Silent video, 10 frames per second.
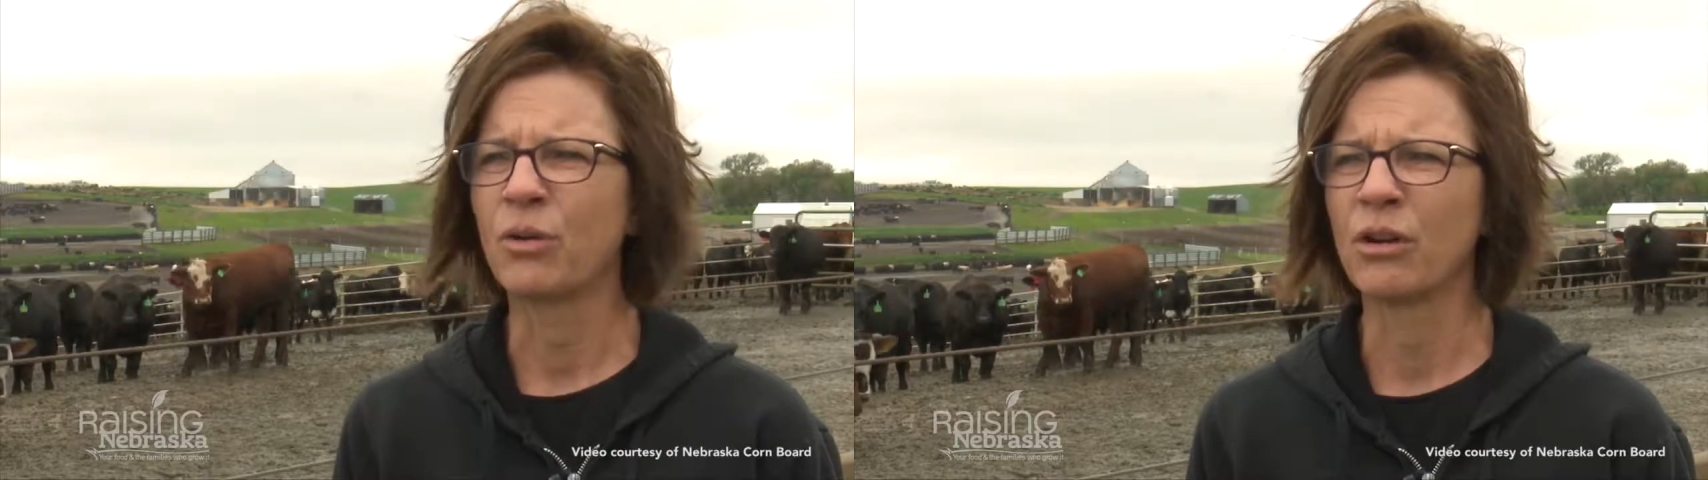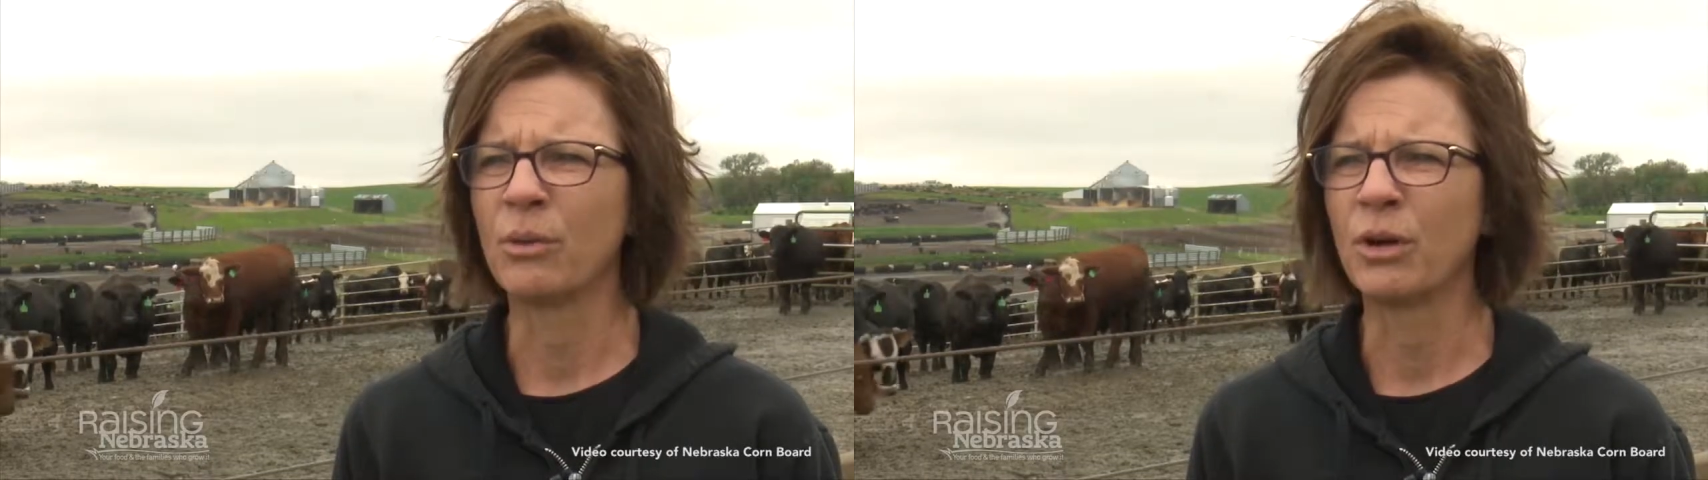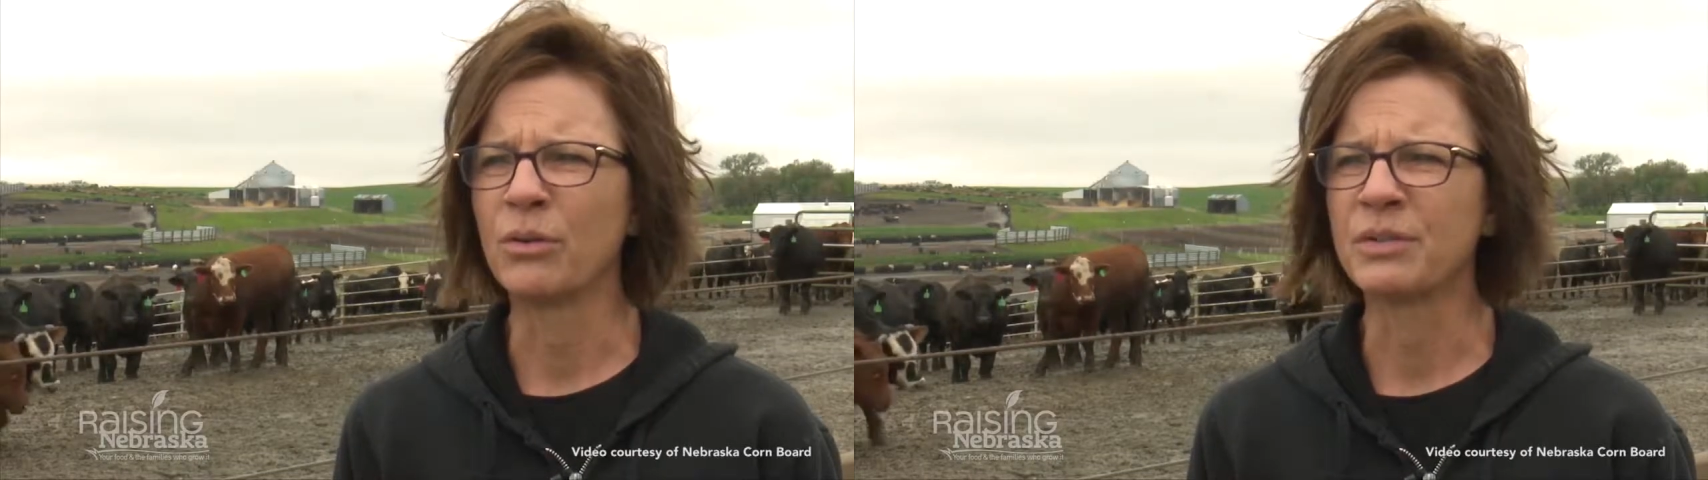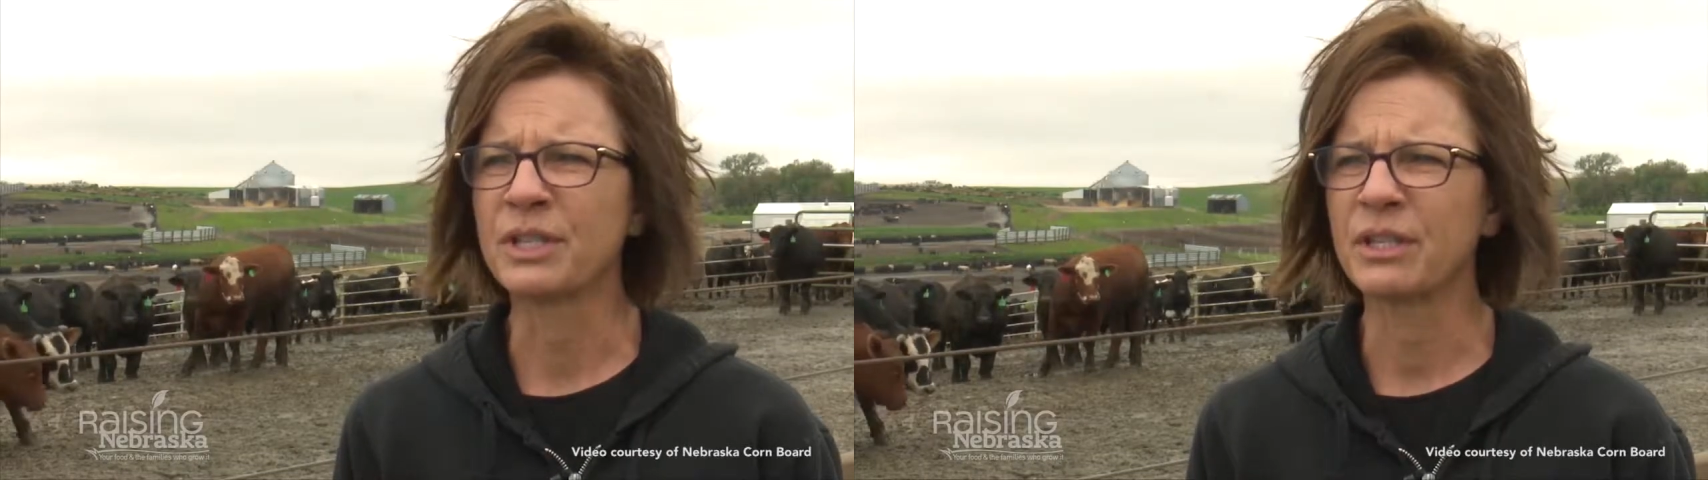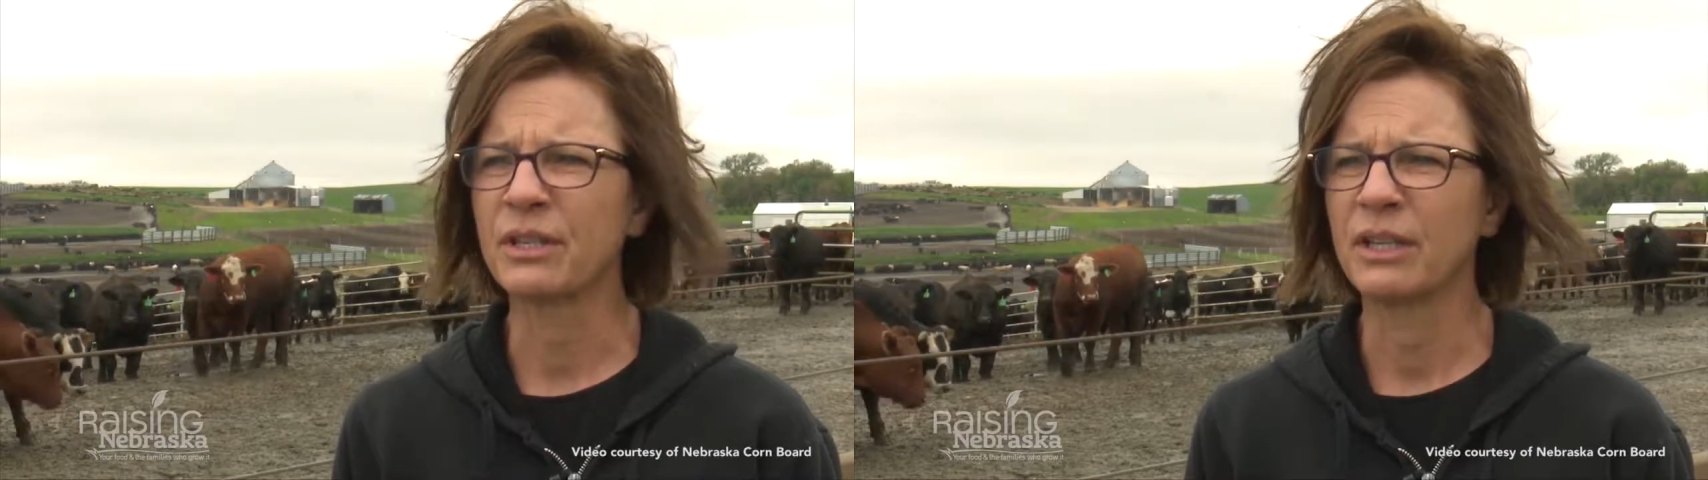
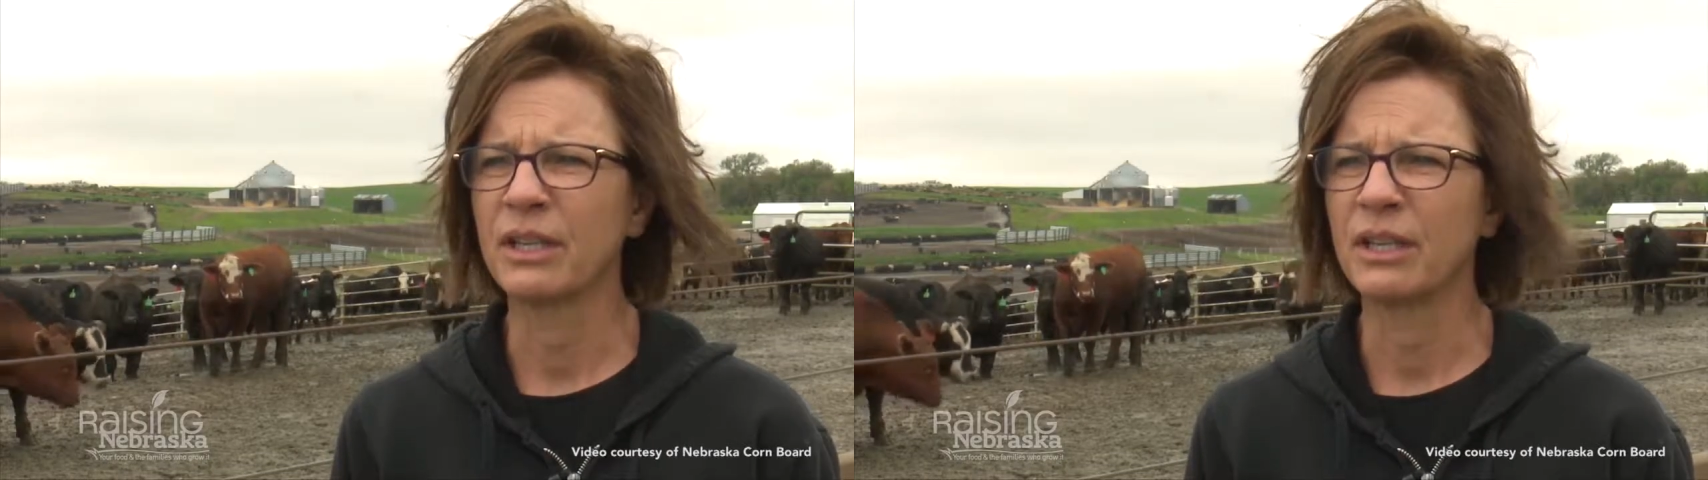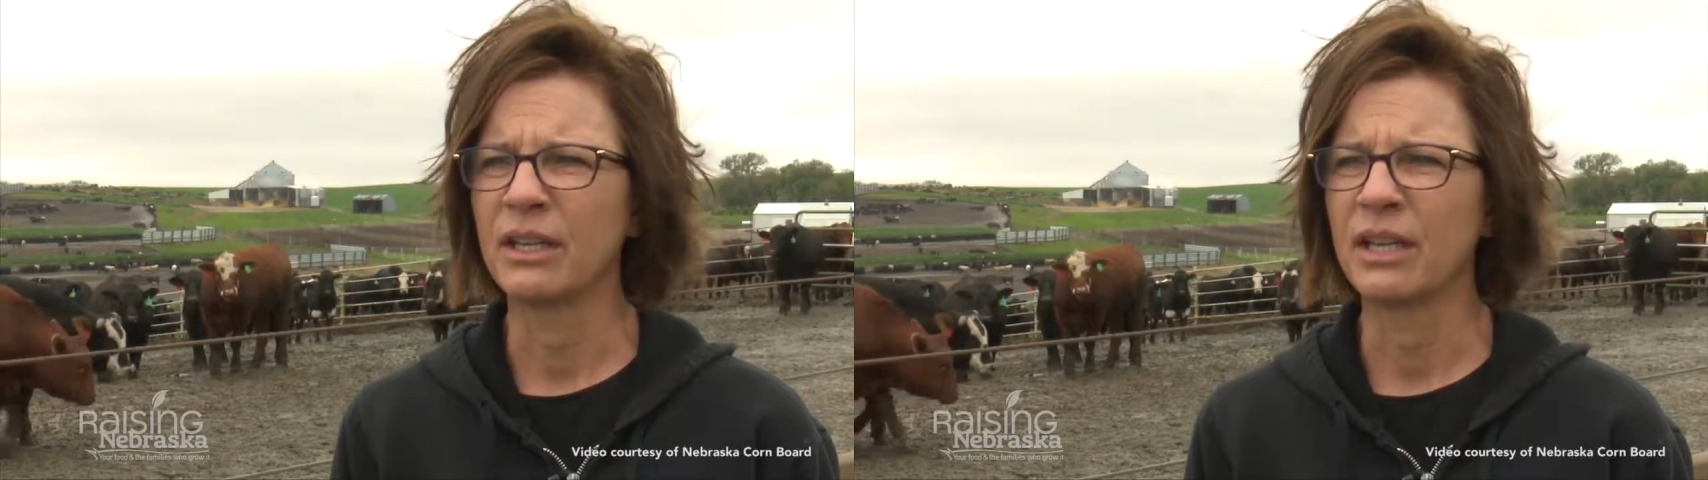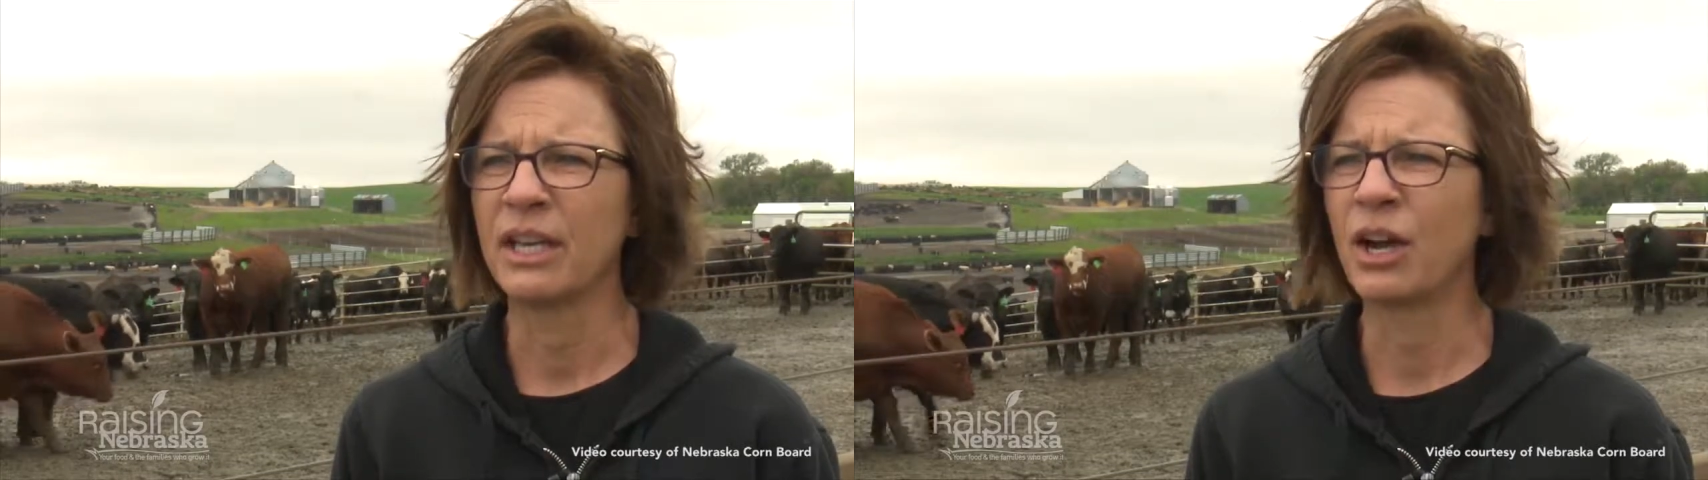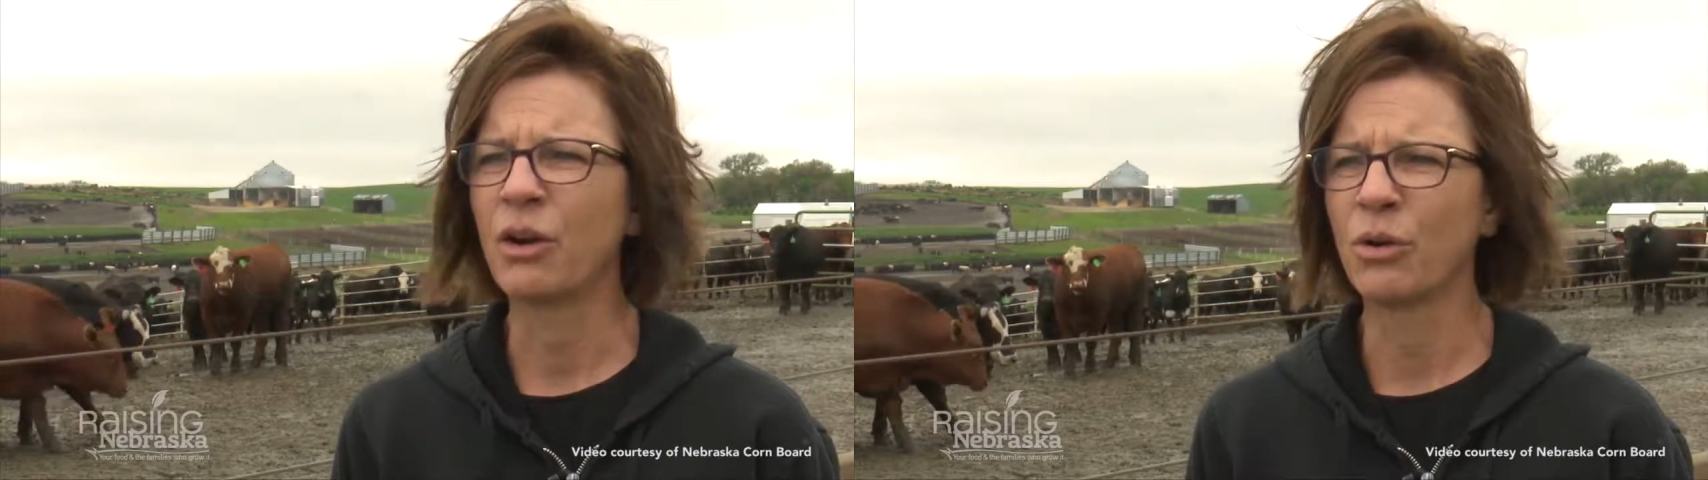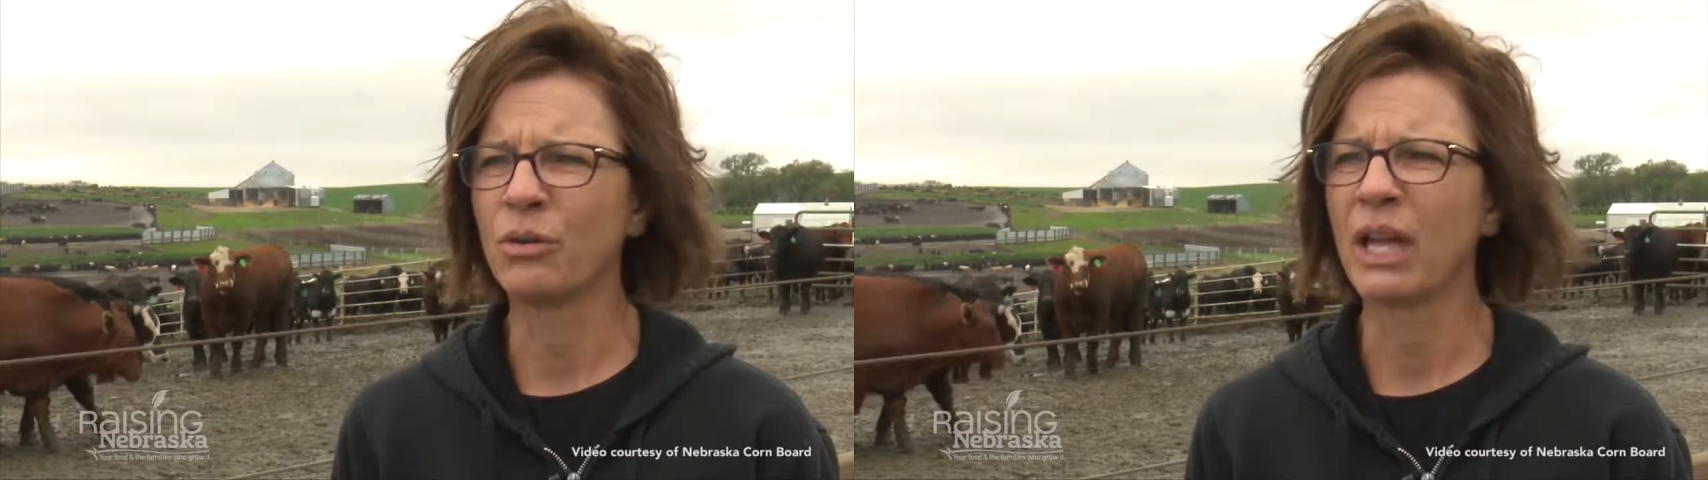hormones in our own